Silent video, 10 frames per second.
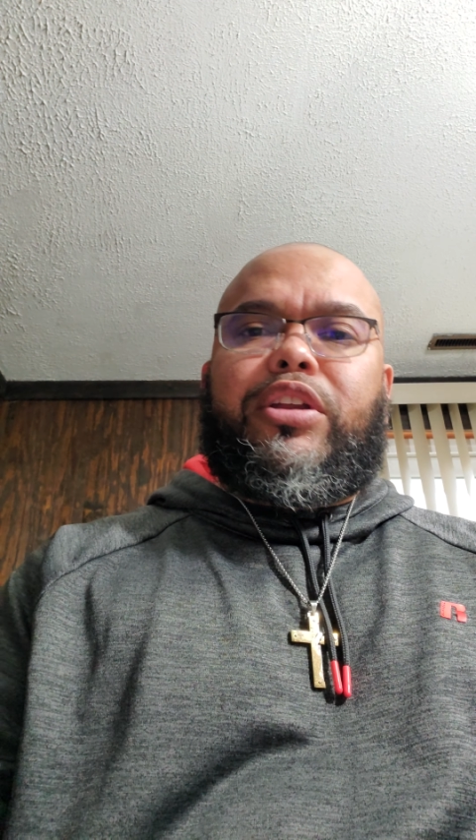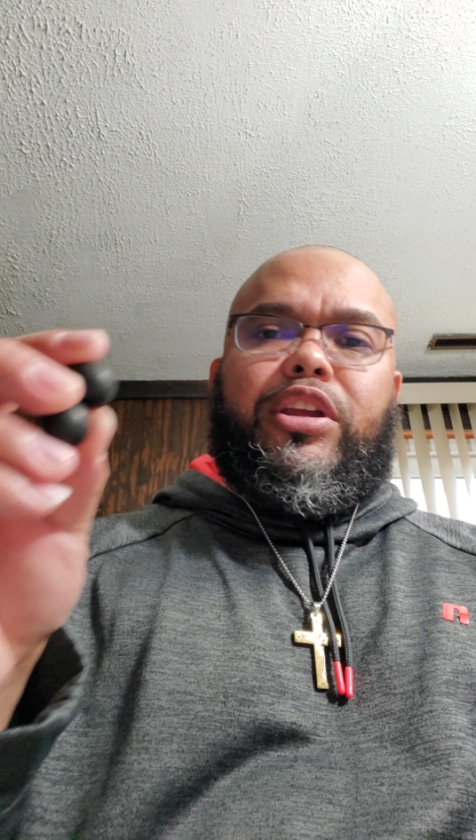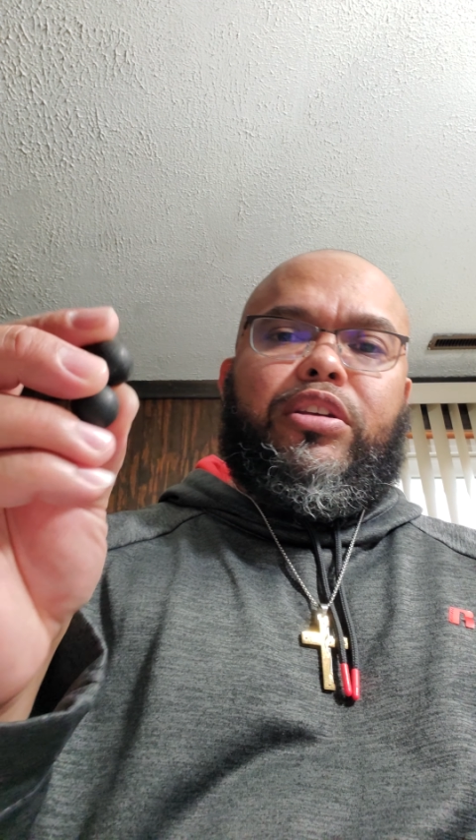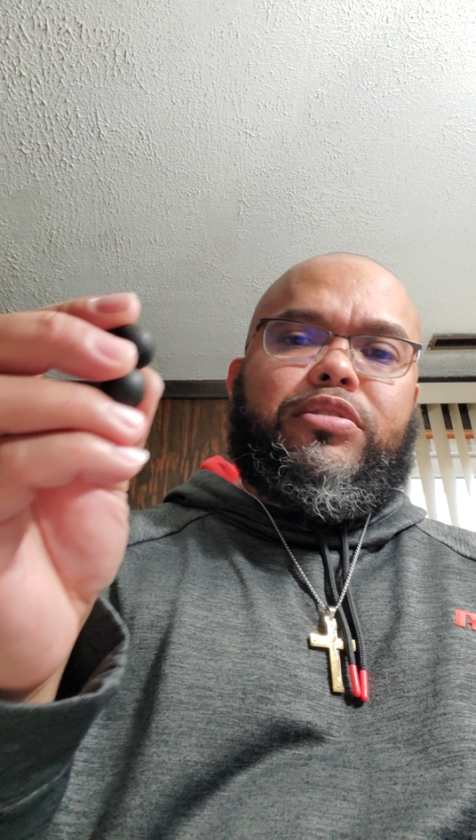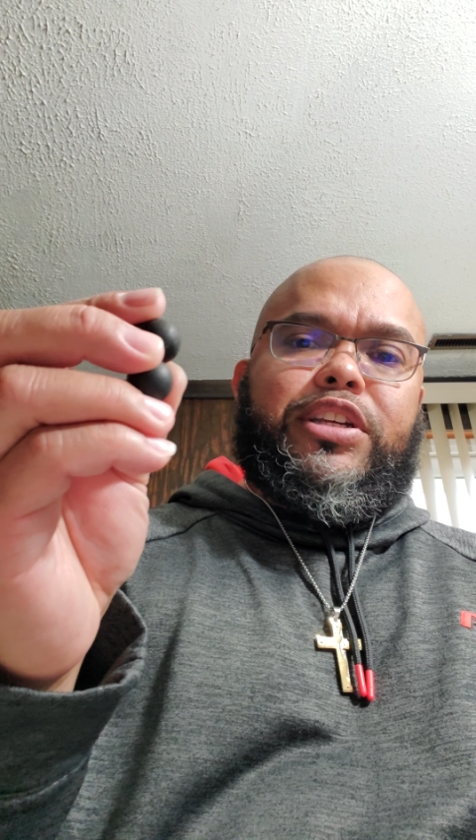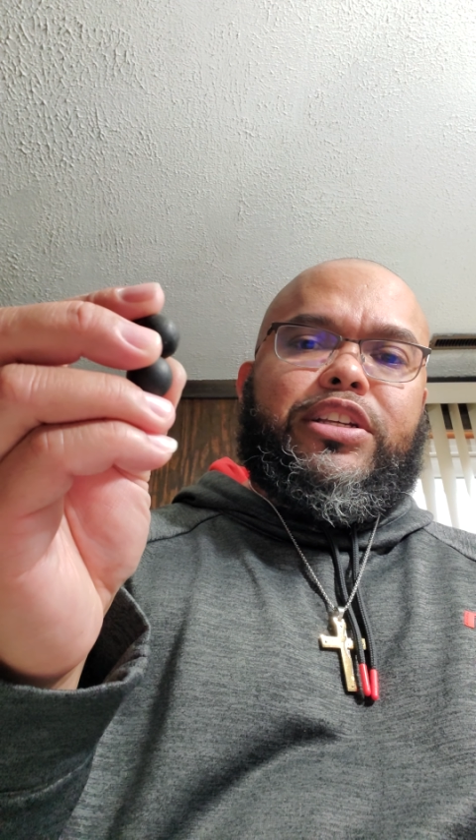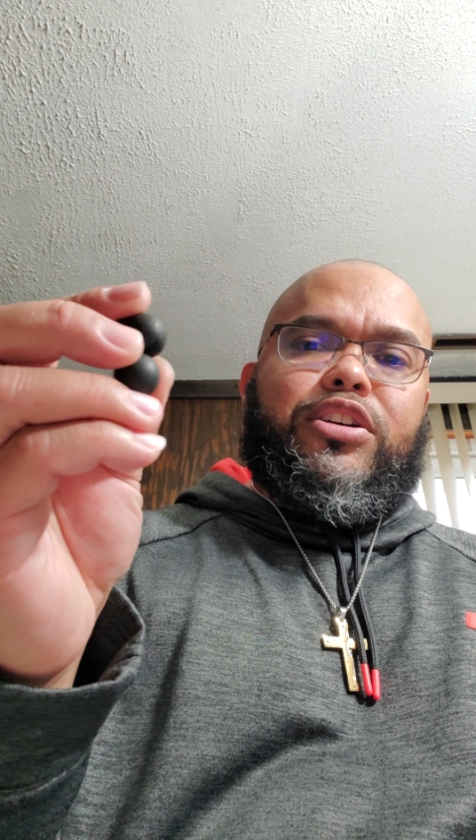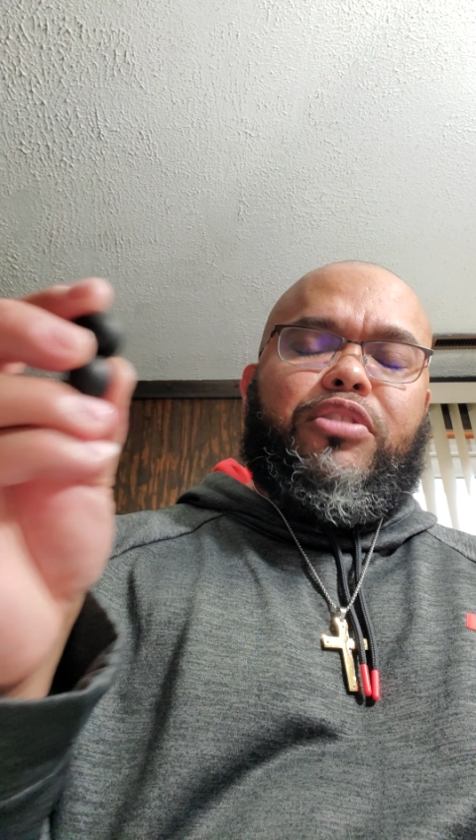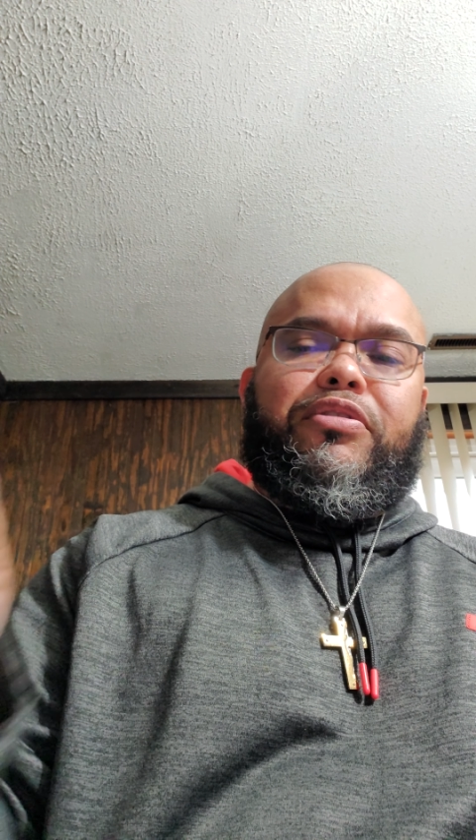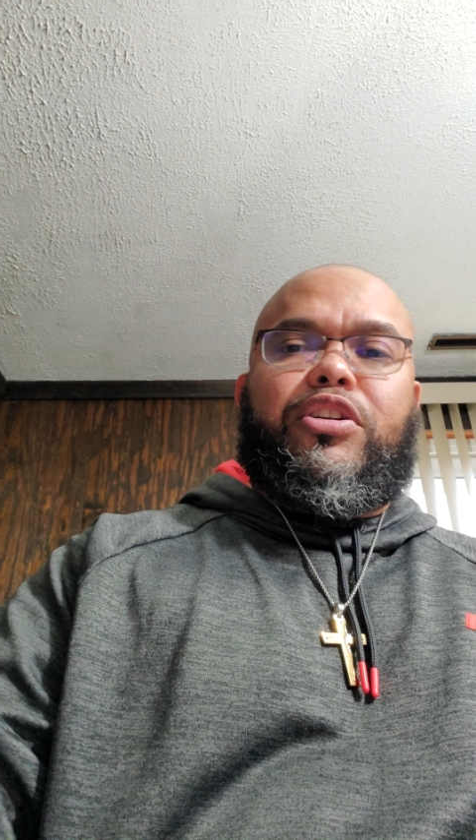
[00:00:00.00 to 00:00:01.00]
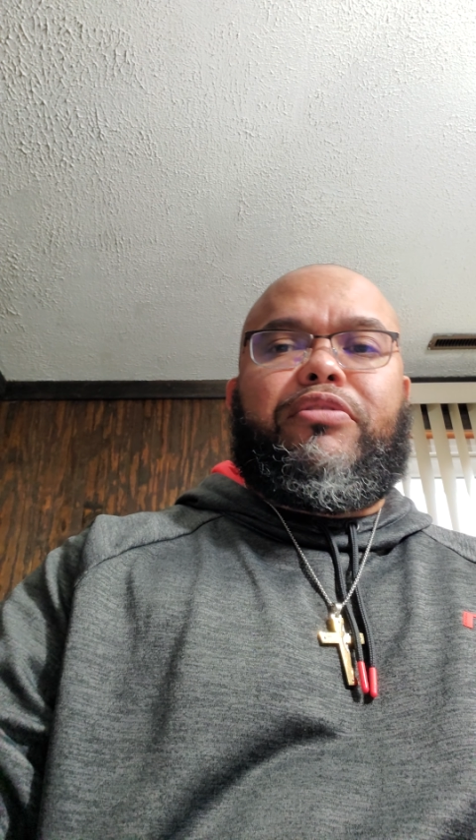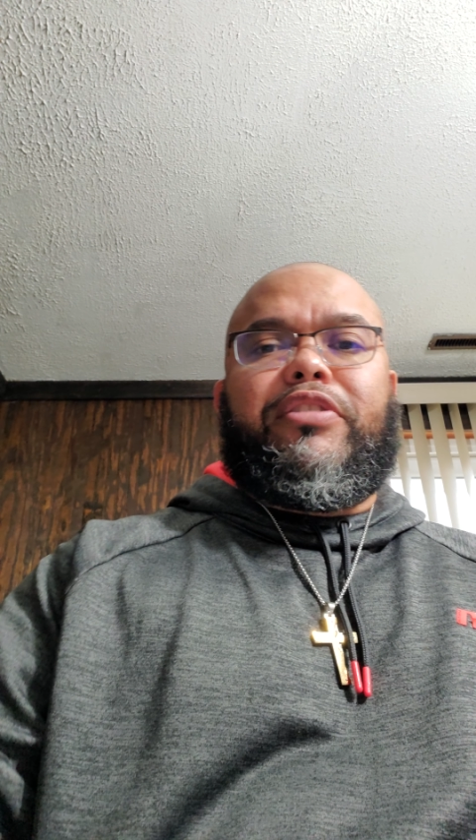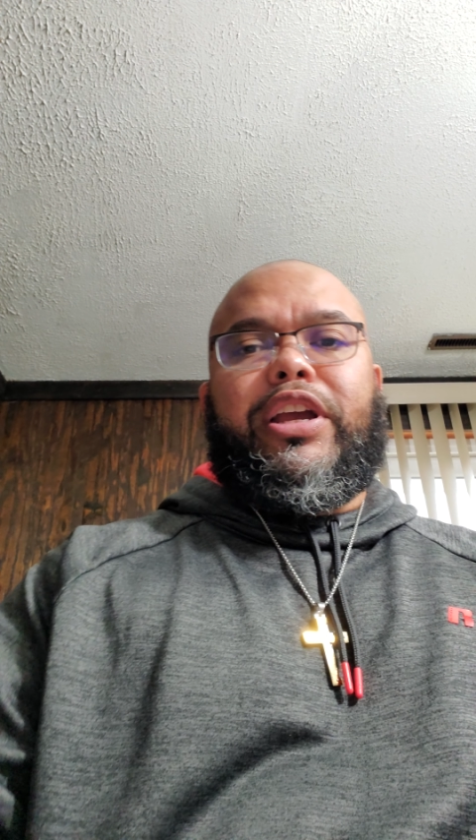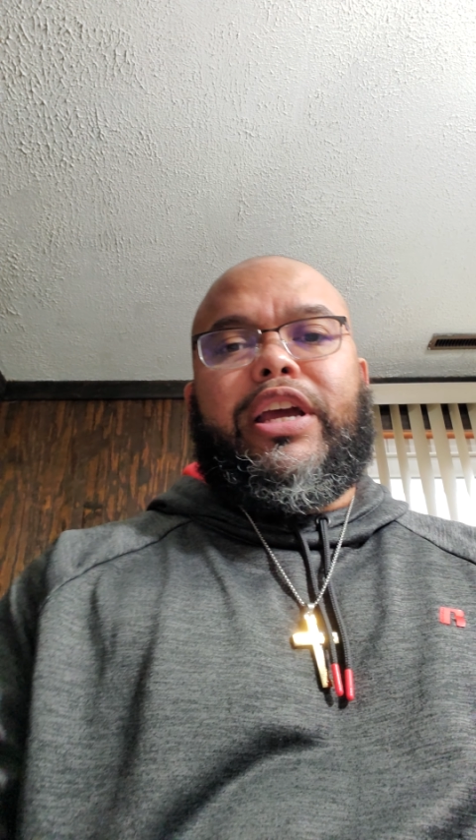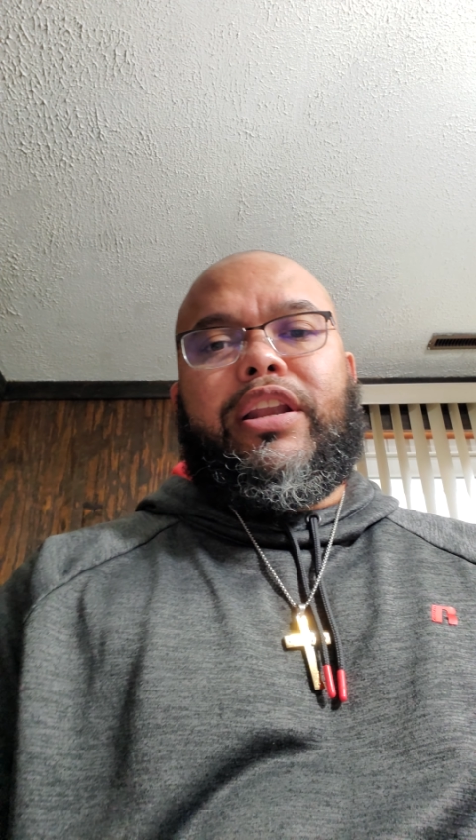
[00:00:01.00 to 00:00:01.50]
use these over and over
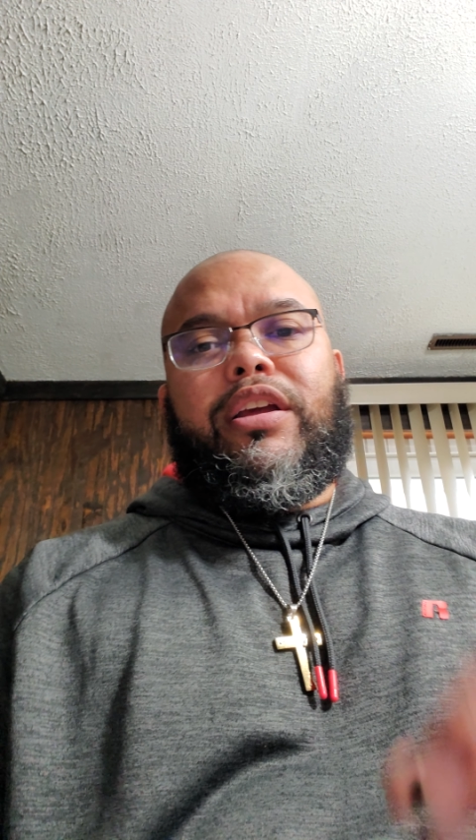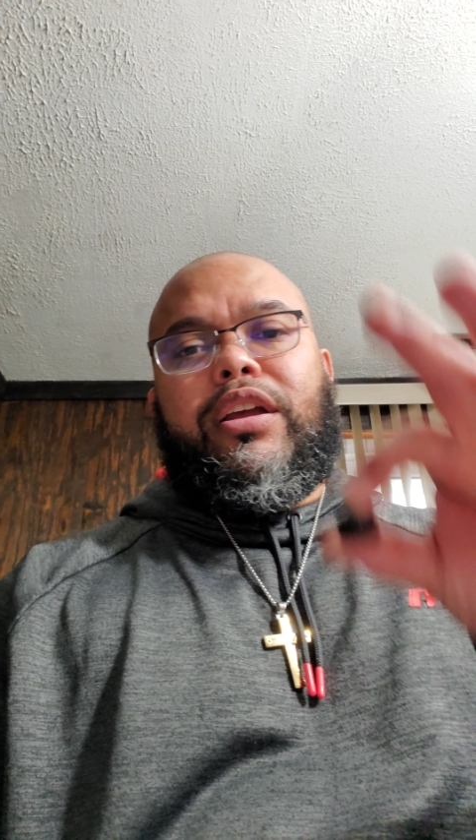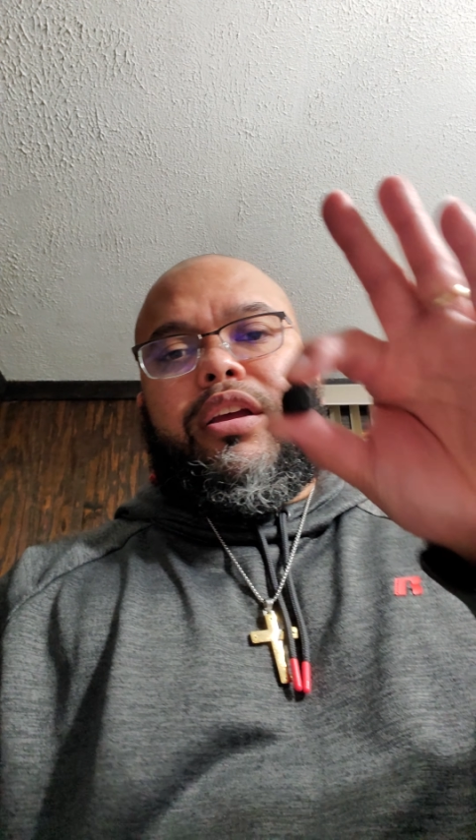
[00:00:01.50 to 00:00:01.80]
again.